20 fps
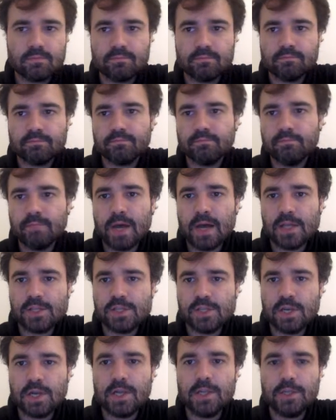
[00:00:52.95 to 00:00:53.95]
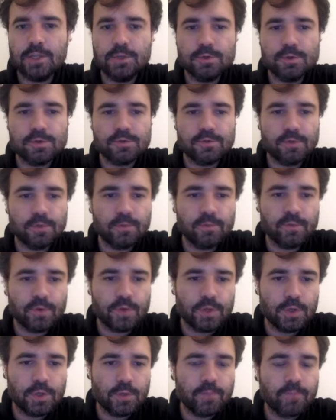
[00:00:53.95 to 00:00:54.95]
marginally useful
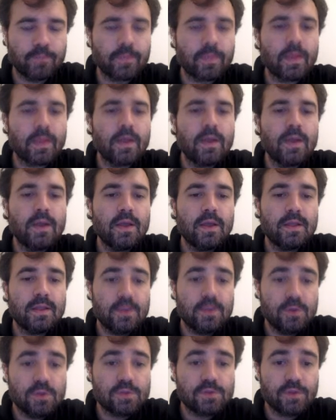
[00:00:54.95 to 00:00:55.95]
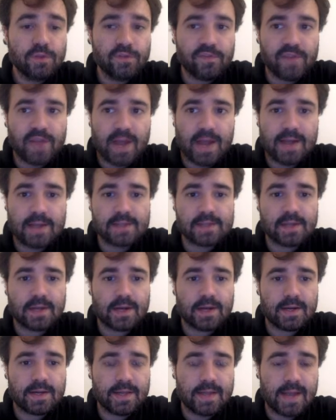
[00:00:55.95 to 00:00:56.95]
for you. The useful files
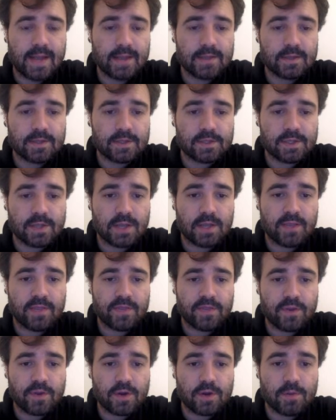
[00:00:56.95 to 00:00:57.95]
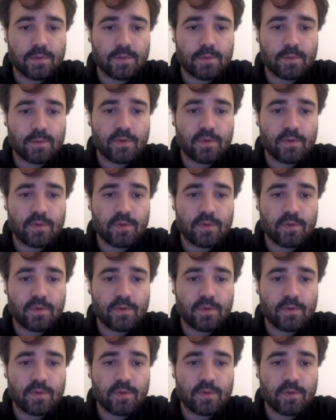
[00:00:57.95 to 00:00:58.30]
are the others, are thermo,